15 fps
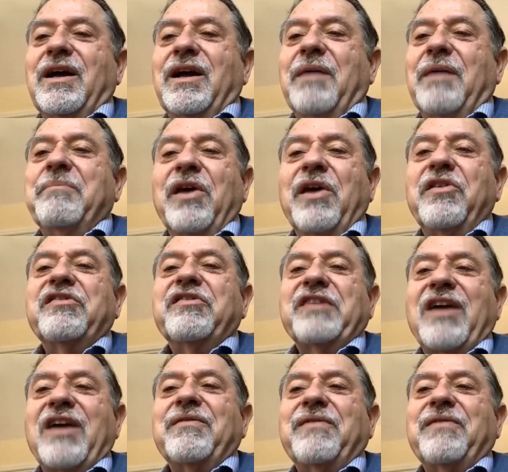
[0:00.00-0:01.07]
mother
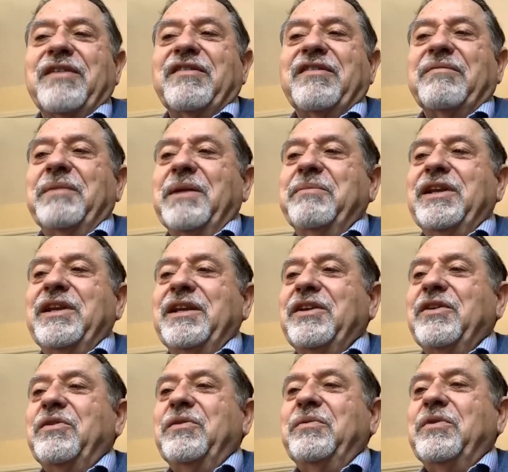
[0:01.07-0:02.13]
sacrifices. Maybe
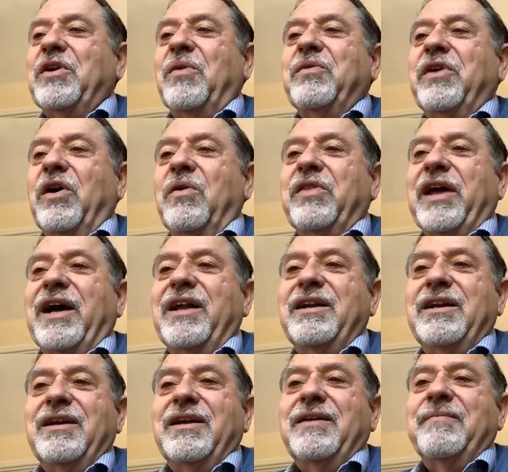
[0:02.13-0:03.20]
you don't know that,
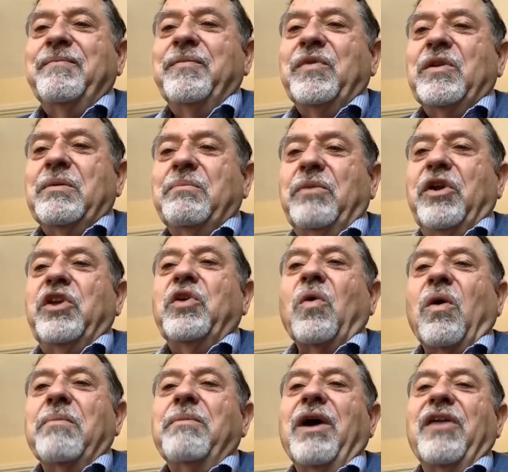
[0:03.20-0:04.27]
but
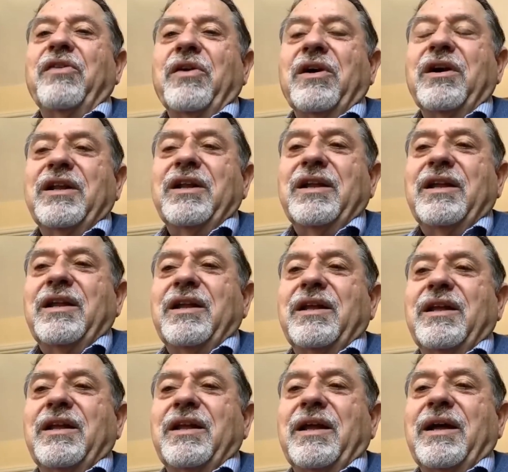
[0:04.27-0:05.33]
your mother,
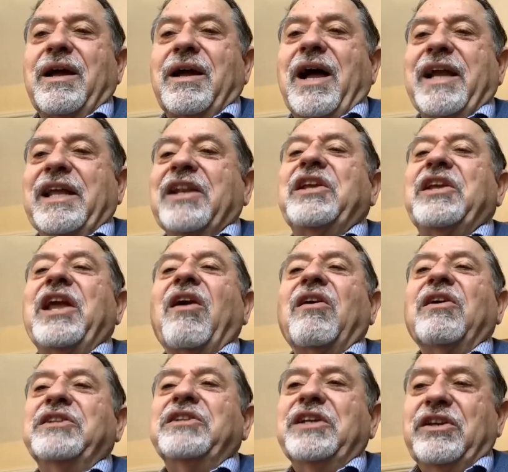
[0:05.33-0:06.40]
I can
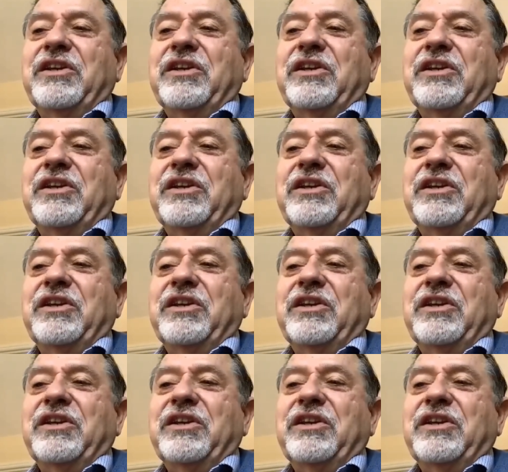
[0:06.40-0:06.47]
guarantee